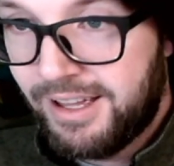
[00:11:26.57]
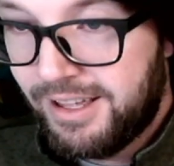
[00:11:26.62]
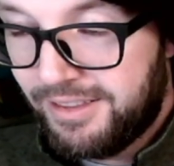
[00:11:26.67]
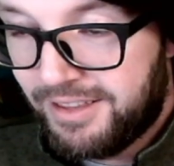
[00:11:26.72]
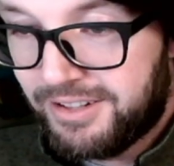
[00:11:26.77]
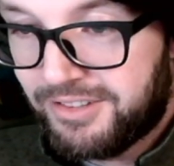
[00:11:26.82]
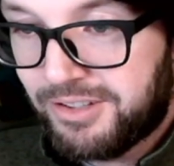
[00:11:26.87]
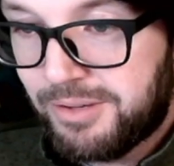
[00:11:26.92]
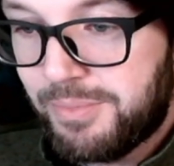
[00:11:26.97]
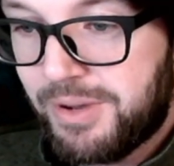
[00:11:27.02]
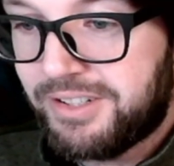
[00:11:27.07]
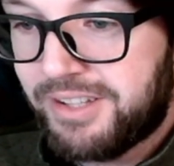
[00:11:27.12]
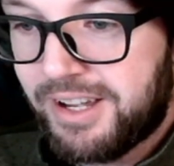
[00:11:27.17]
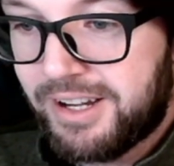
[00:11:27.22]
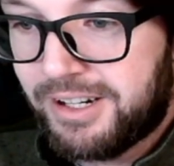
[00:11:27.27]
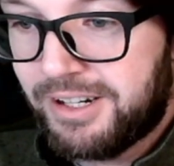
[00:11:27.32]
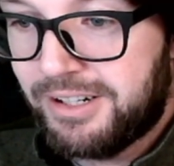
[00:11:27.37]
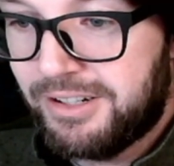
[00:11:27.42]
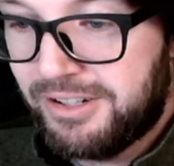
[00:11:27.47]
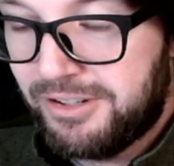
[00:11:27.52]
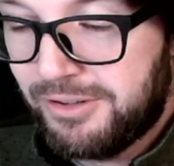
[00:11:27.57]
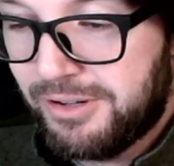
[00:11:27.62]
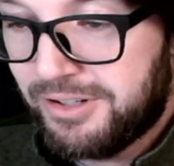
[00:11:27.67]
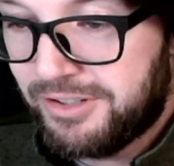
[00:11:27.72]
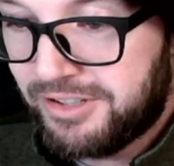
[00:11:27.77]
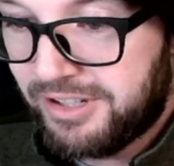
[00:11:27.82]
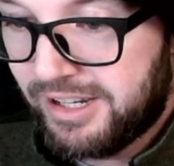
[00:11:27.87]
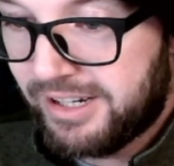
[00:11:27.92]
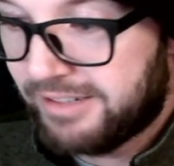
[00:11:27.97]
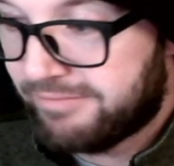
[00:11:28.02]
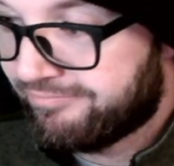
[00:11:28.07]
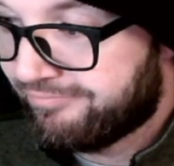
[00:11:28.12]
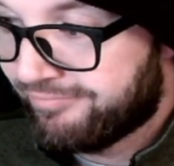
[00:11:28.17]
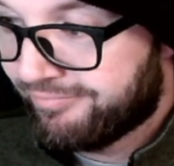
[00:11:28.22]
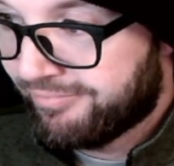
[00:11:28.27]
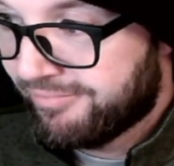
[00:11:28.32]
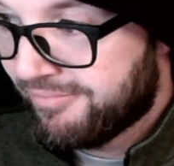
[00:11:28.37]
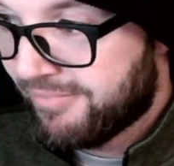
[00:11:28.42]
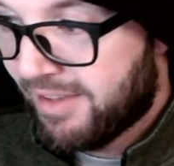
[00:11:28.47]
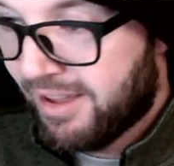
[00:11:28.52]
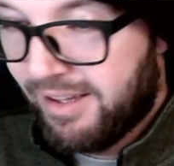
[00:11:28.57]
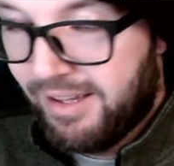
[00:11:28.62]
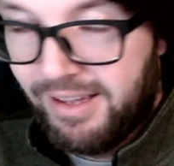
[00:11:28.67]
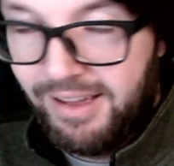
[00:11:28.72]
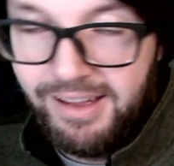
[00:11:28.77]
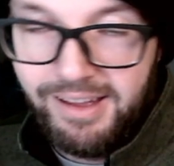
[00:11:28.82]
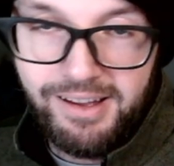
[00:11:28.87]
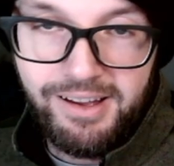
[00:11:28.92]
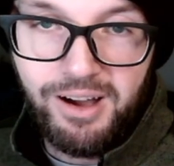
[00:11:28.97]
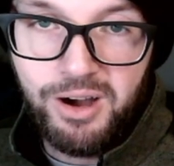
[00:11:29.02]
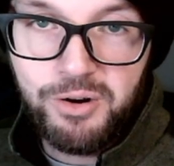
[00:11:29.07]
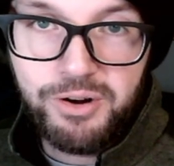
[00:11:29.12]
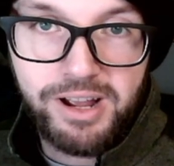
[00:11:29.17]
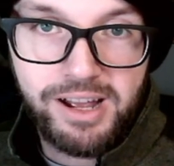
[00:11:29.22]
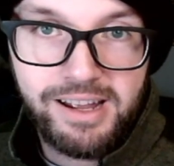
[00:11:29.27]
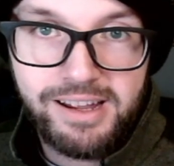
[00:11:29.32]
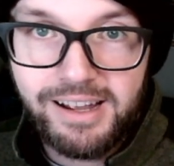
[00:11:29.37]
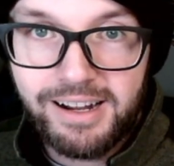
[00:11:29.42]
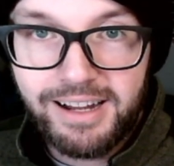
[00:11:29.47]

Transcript: That's the best I can do. I was like, okay,